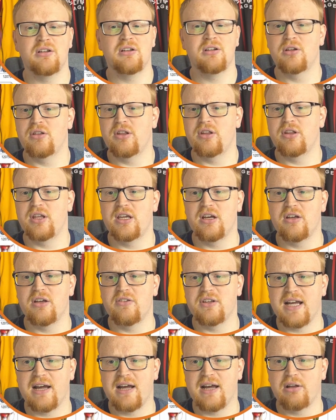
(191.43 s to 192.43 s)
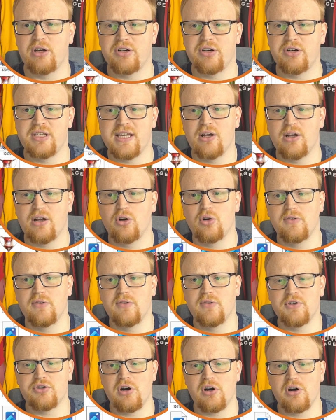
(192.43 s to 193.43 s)
the download, and you get all of the
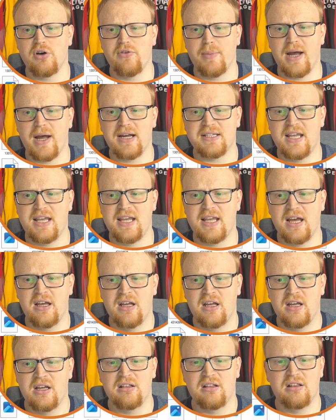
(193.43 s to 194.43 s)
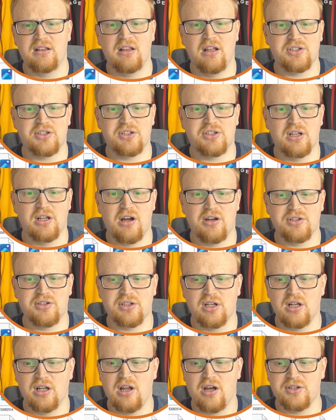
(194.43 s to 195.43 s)
trophy packs here. Lots and lots and
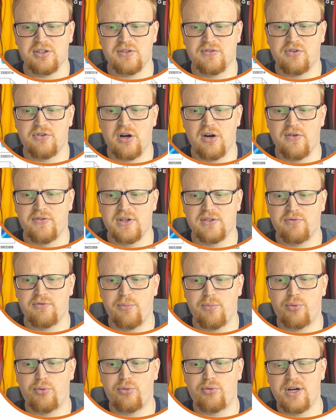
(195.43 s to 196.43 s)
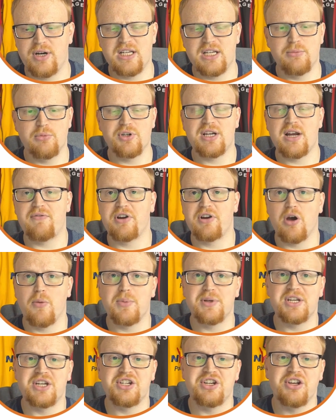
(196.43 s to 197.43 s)
lots of trophies for pretty much every
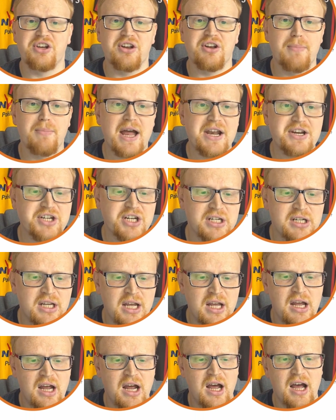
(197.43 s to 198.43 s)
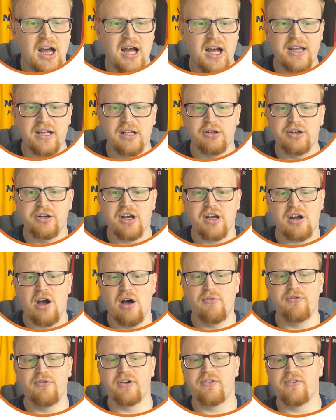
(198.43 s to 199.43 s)
competition you could imagine, including a
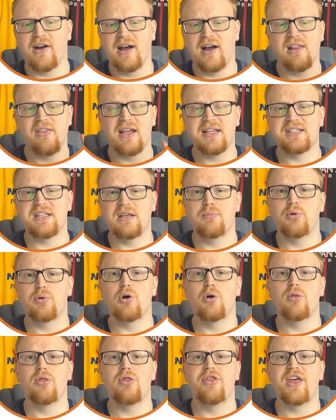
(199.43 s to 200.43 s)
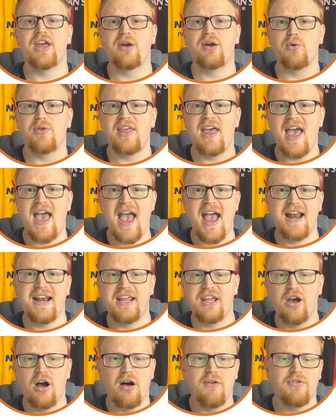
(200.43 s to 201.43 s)
config file. And that's the important thing with
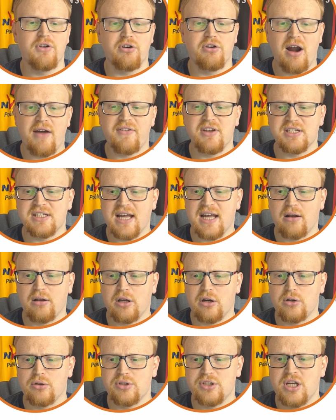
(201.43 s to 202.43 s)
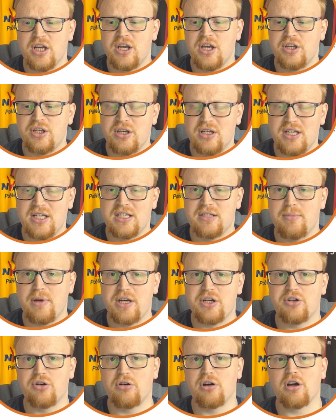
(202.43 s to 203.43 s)
any of the graphics downloads. You need to make
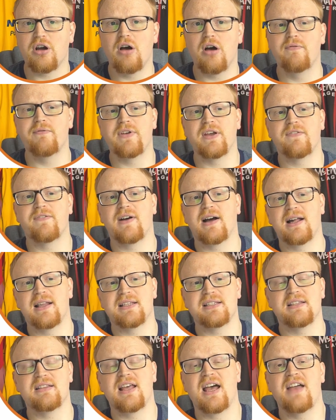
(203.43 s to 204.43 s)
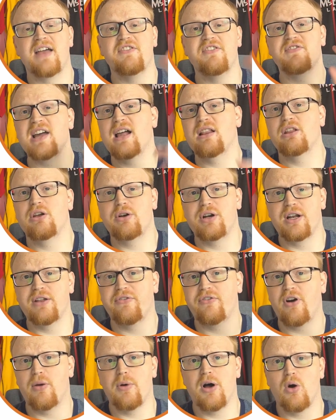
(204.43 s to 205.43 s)
sure a config file is in there. If you've downloaded it
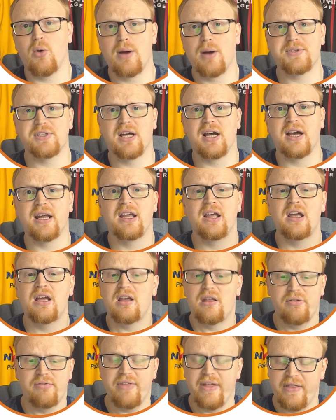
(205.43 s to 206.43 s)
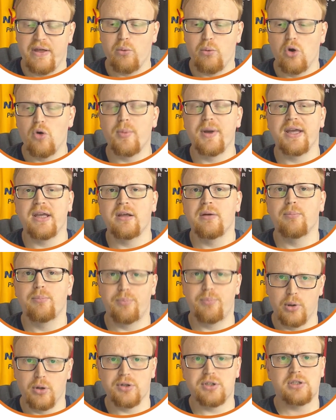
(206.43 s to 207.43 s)
from our website, then there will be,
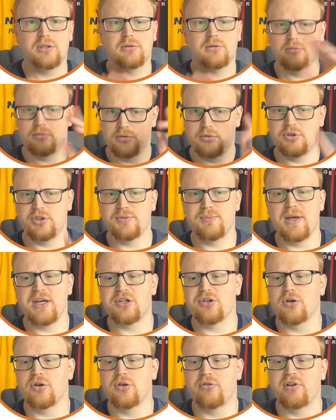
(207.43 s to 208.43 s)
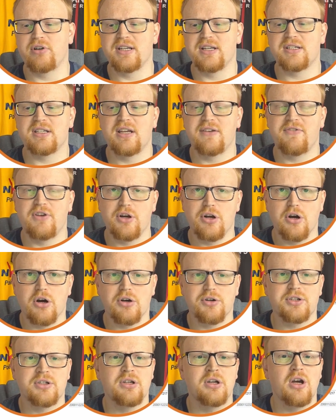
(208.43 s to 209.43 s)
but just make sure there is if you're
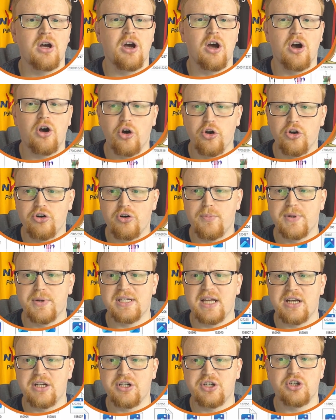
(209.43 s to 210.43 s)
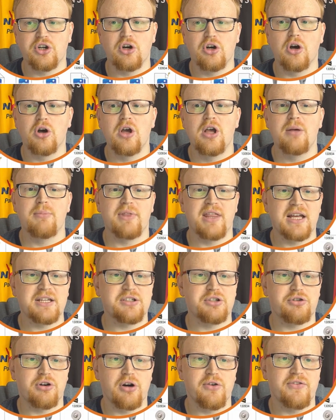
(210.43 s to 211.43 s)
not 100% sure. But that's the
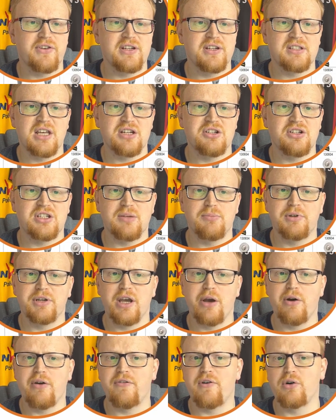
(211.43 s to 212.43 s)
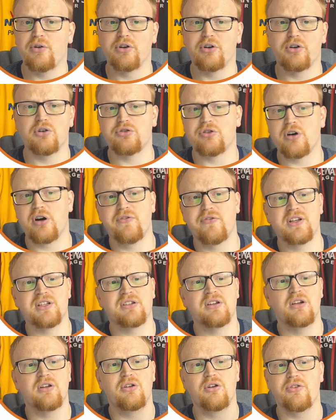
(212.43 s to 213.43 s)
trophies. They just simply go in a folder called trophies.
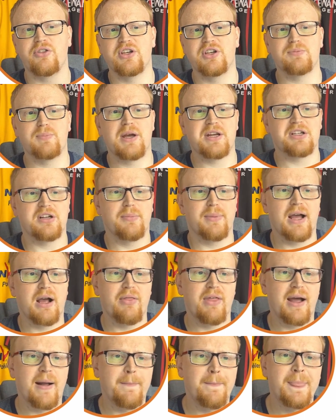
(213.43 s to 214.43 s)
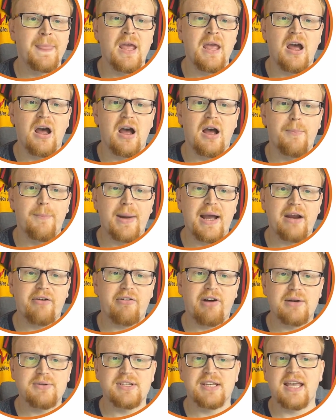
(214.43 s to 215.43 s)
Nothing special about that.
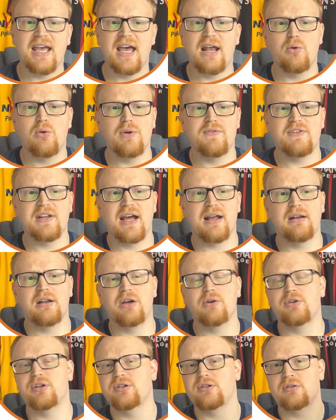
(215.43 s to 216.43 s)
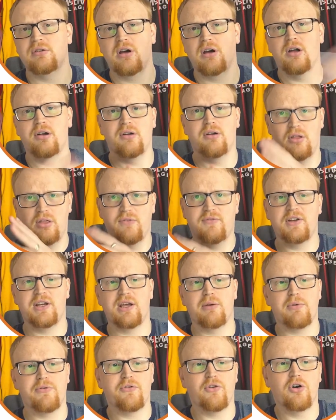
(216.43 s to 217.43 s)
Backgrounds, again, we've downloaded on the video
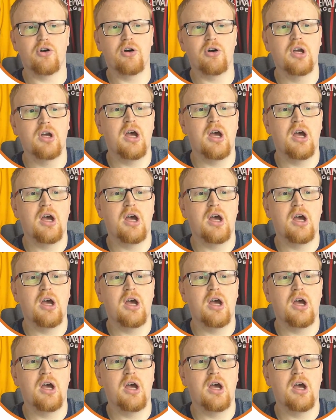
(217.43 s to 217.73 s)
before.